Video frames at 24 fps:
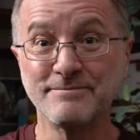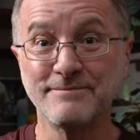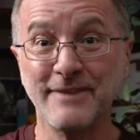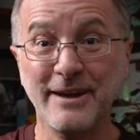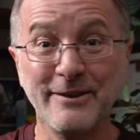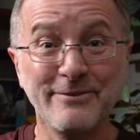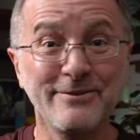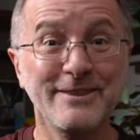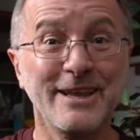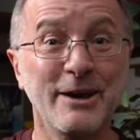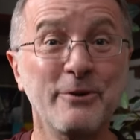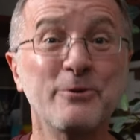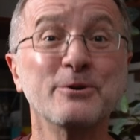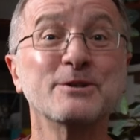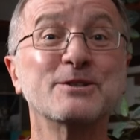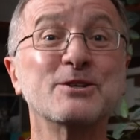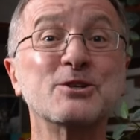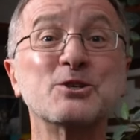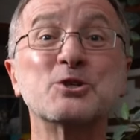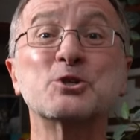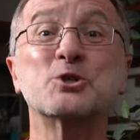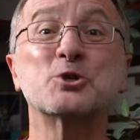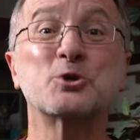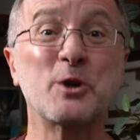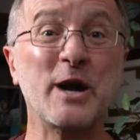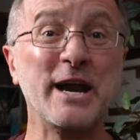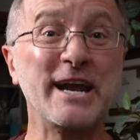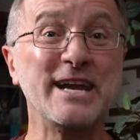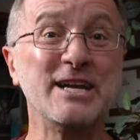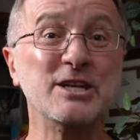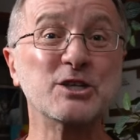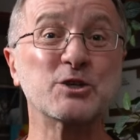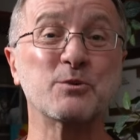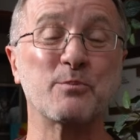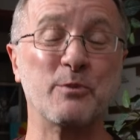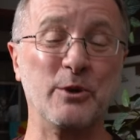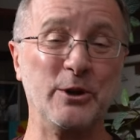That was a strange